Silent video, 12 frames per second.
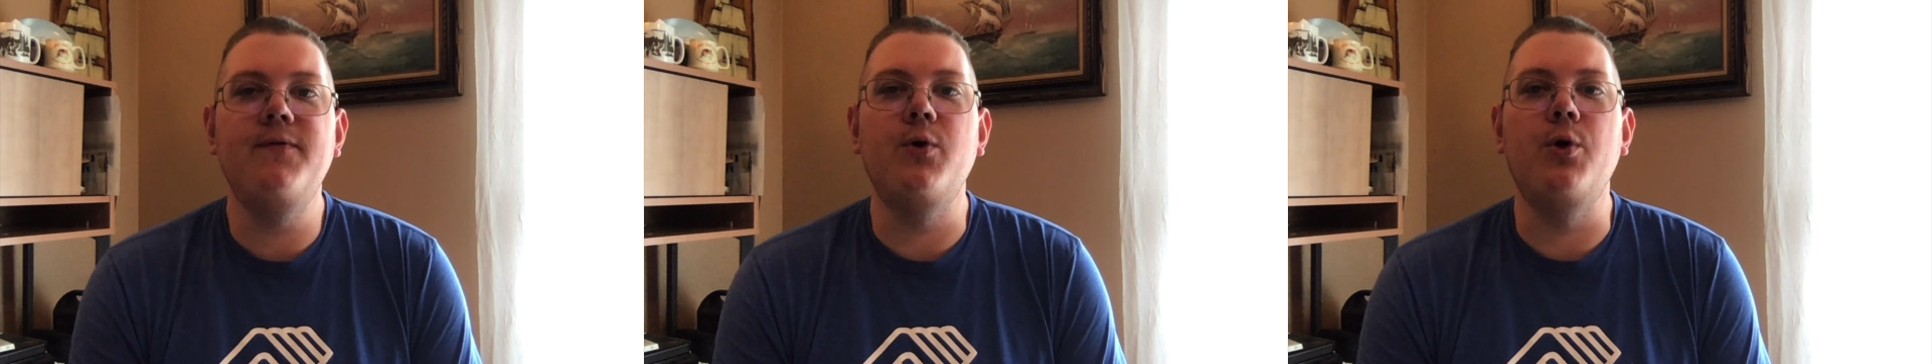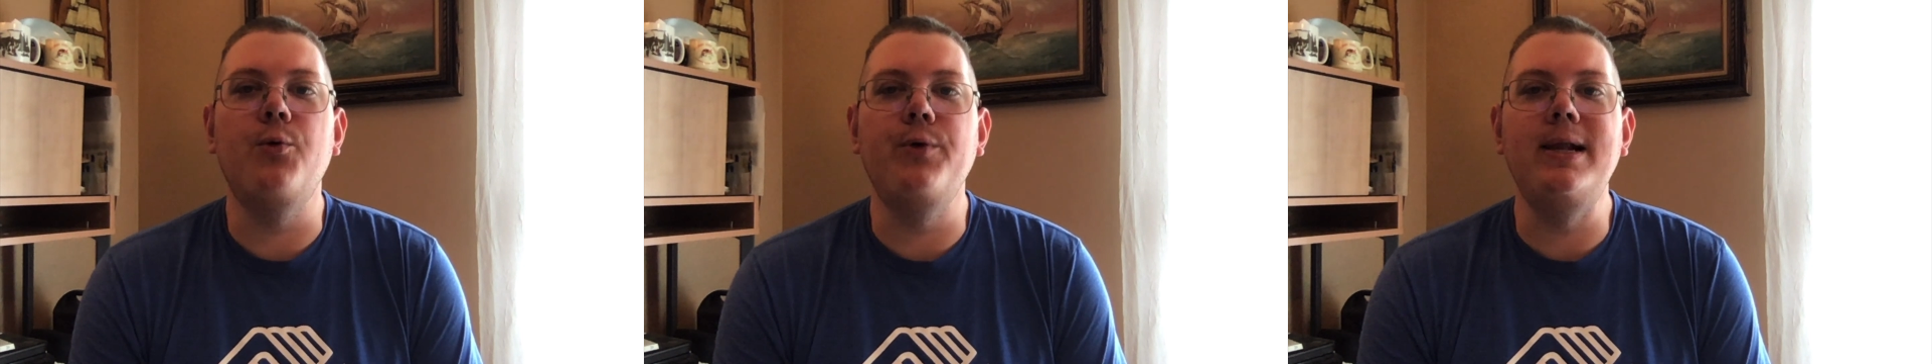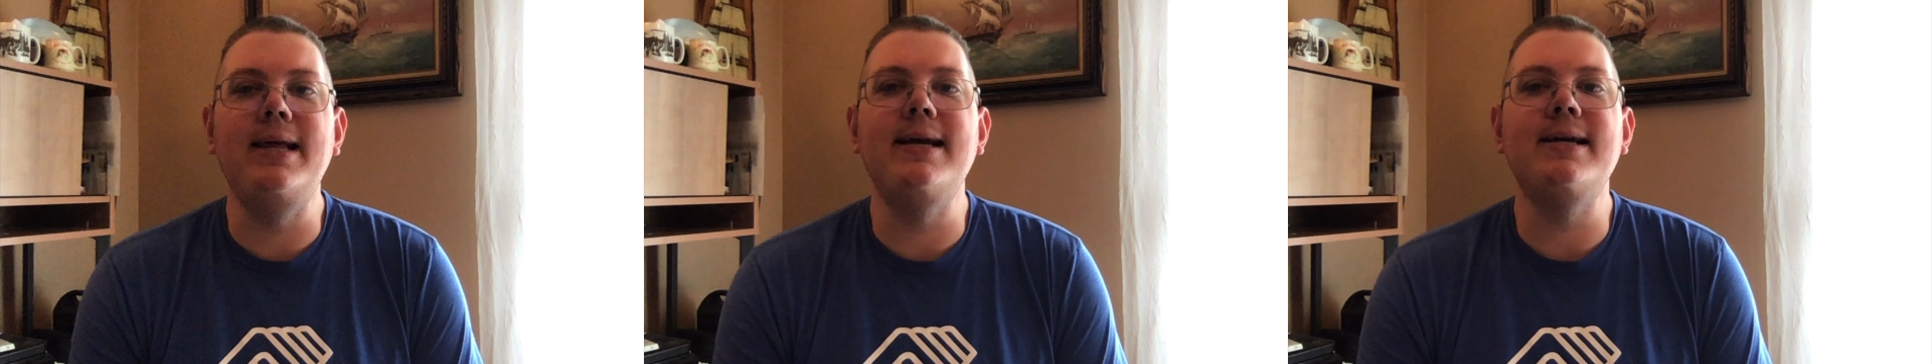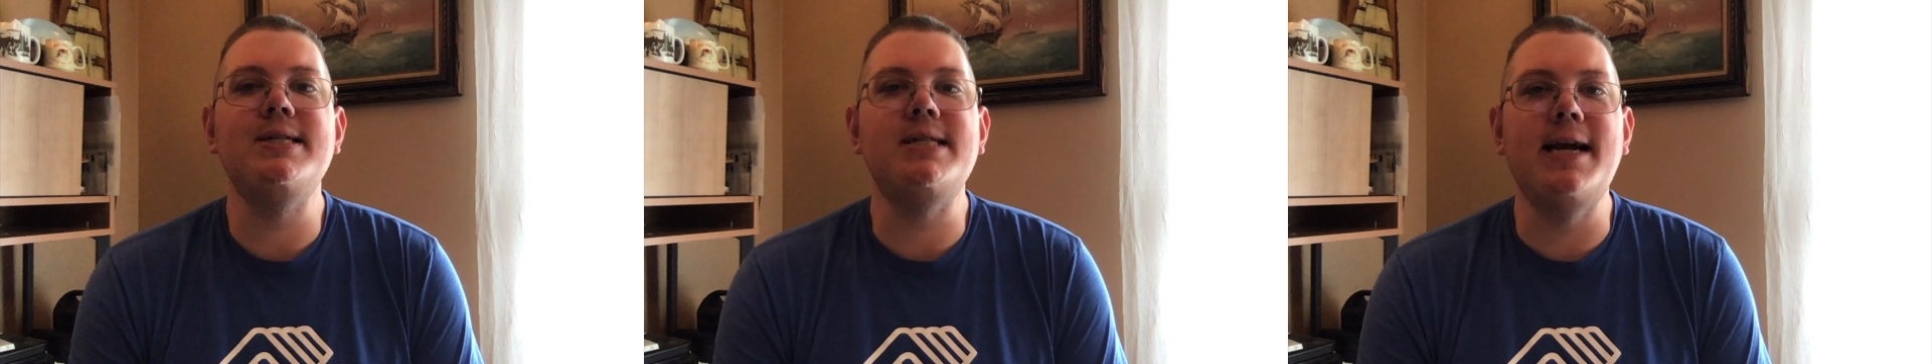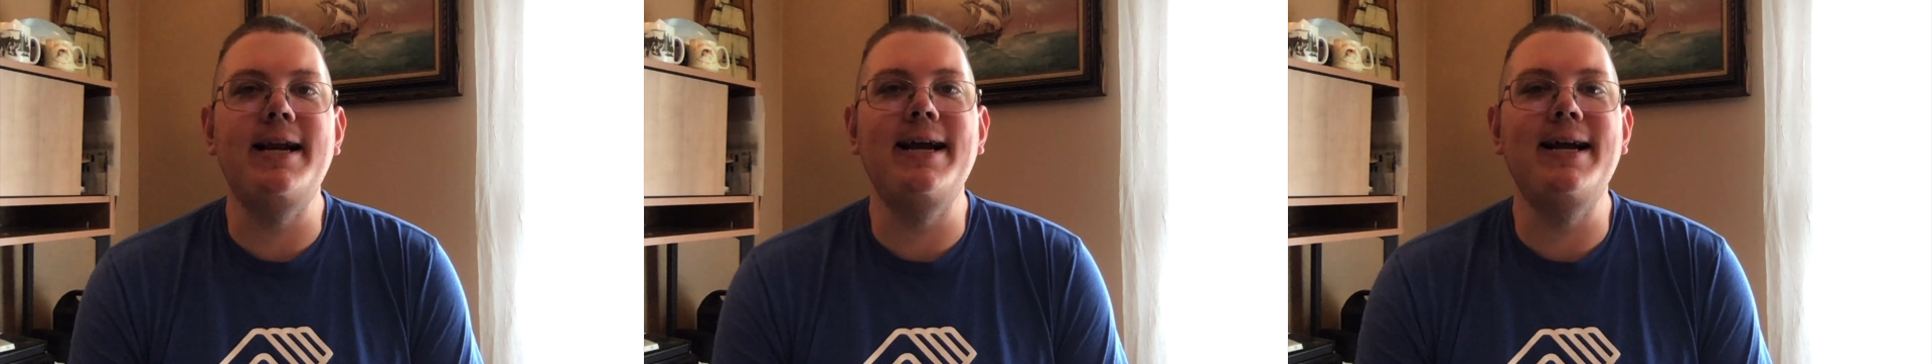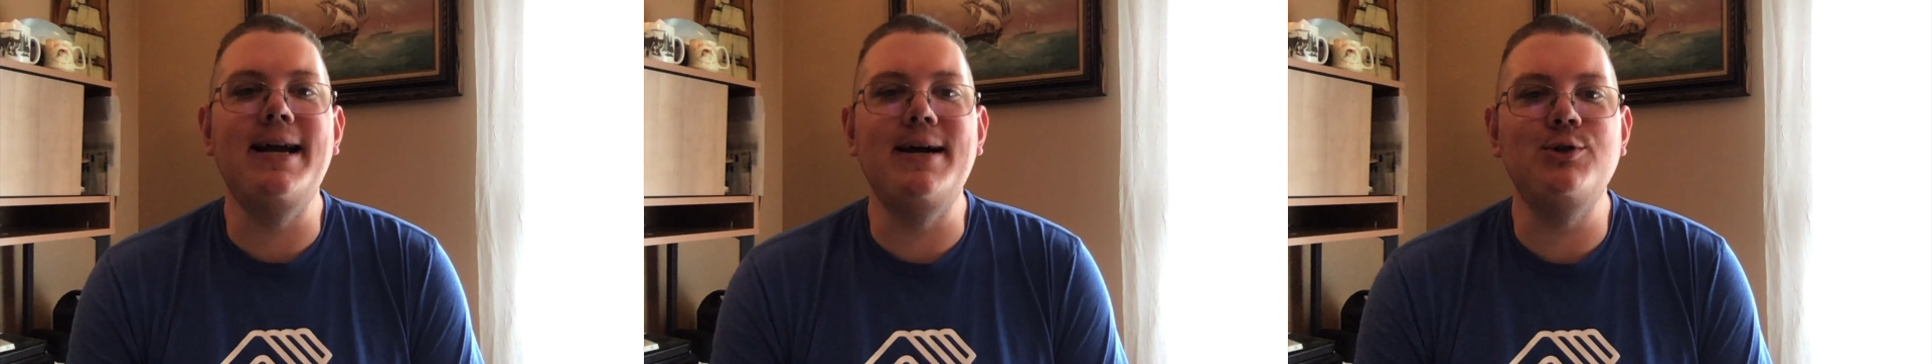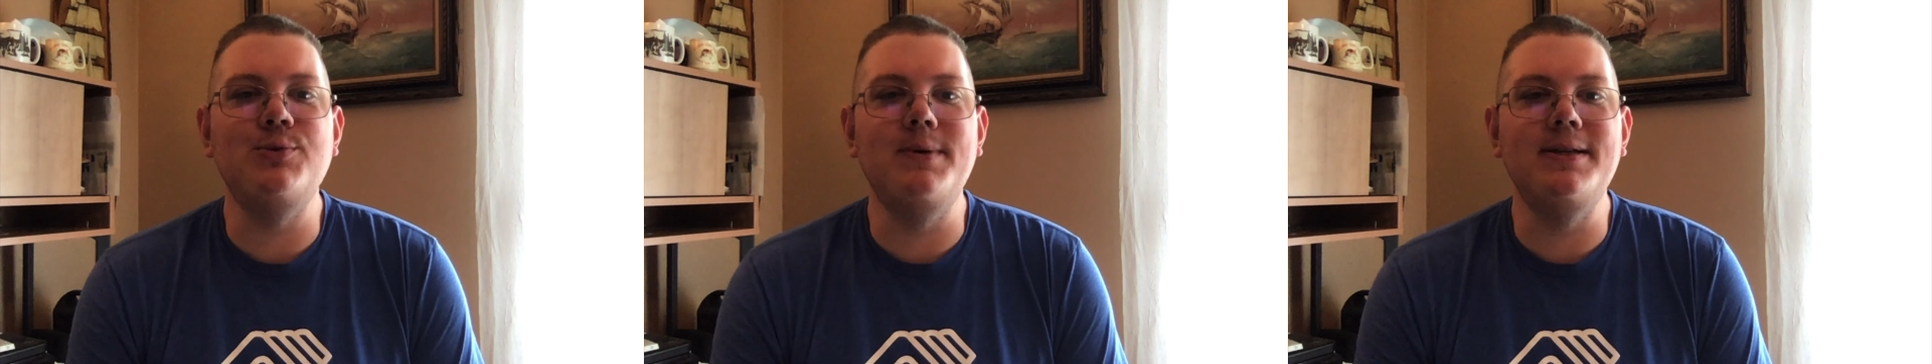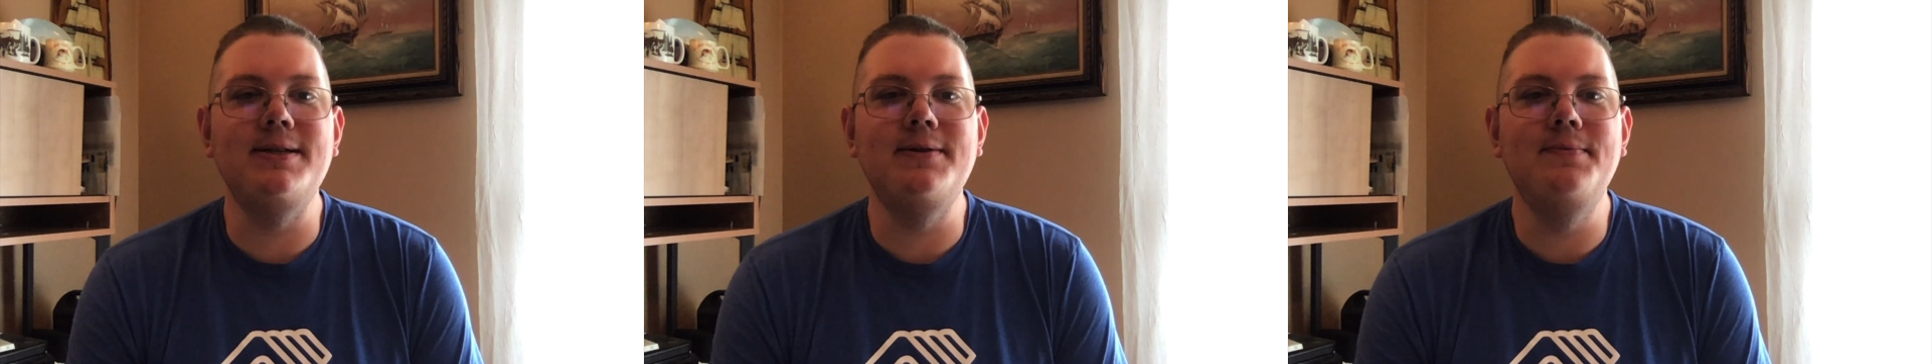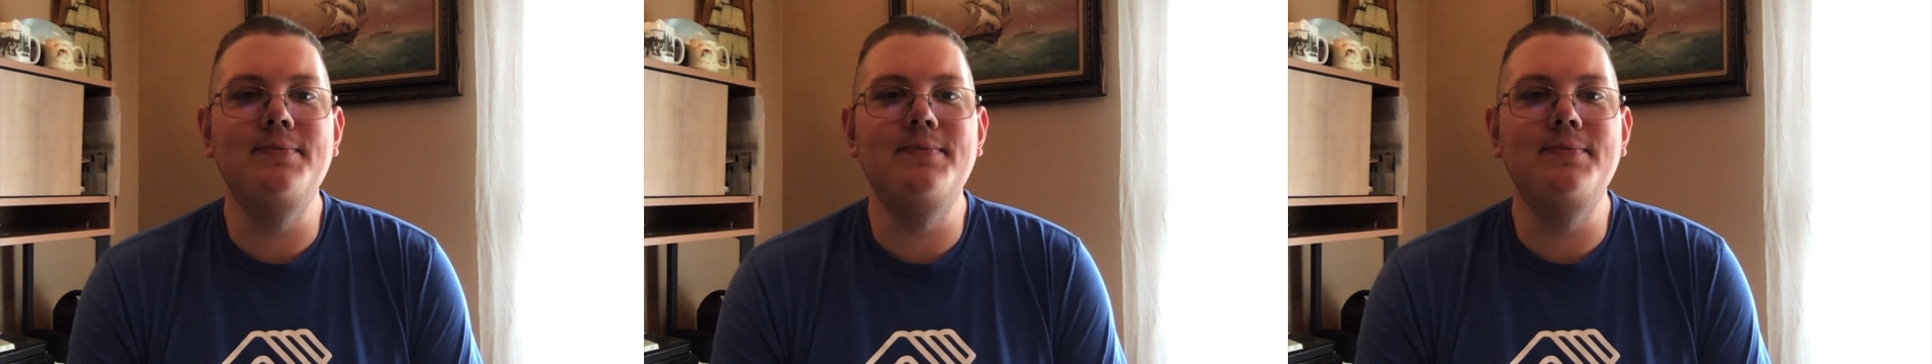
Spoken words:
for a really exciting announcement.